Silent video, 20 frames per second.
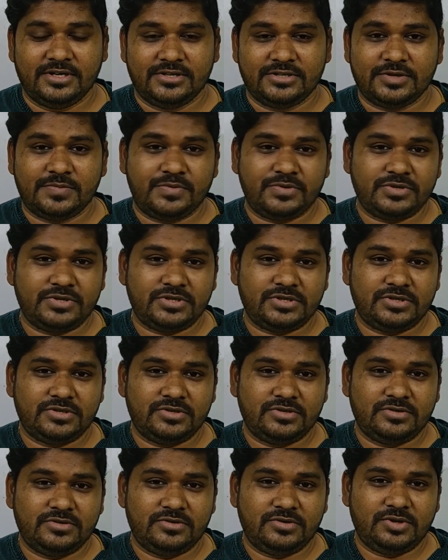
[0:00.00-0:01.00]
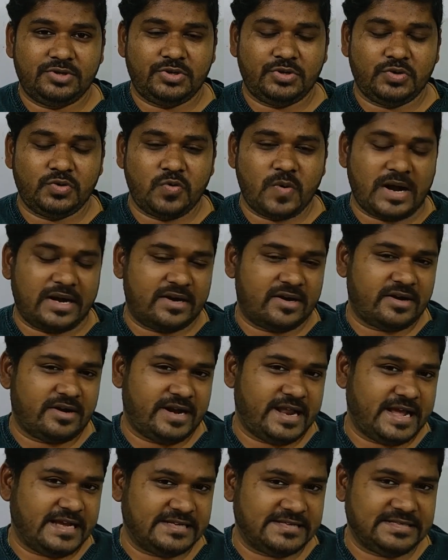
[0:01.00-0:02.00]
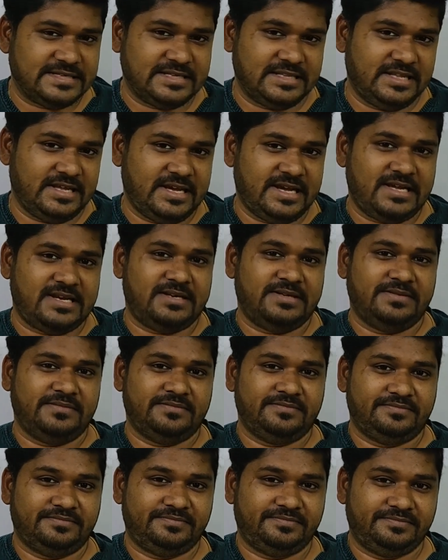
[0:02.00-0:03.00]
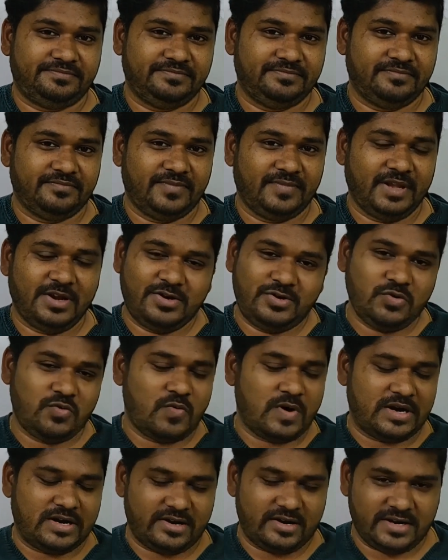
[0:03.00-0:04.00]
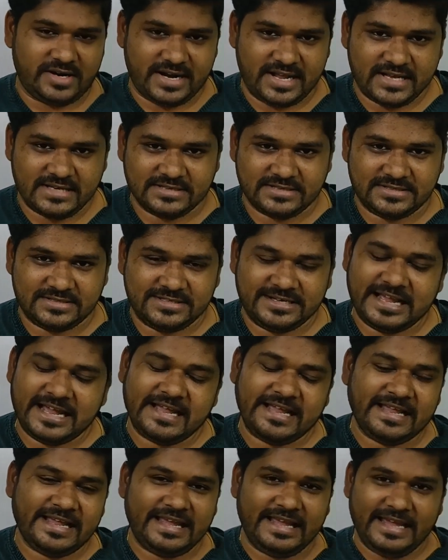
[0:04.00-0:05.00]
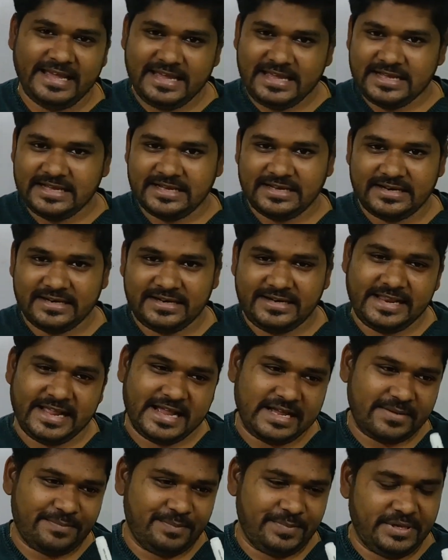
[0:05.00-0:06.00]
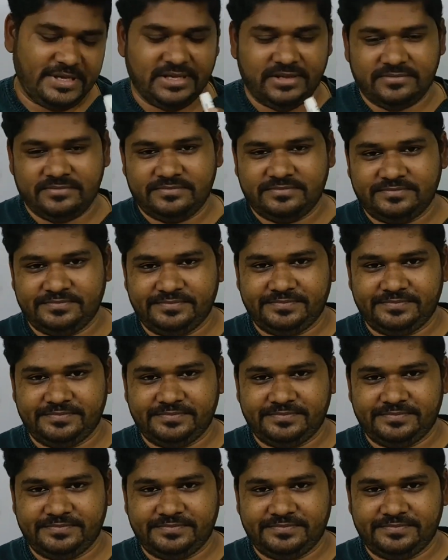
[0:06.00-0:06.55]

Suppose two water tanks are there. Two water tanks. Tank A, tank B.